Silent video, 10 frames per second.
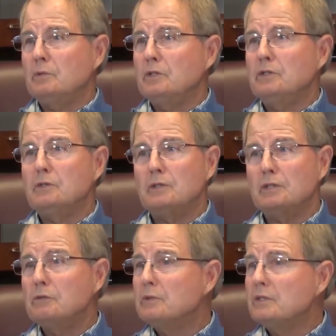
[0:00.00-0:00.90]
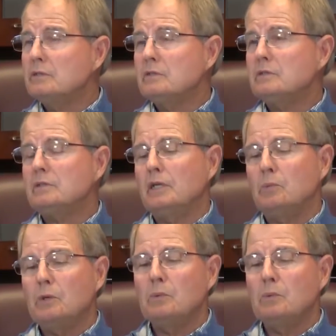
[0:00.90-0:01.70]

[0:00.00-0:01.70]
We do a good business, and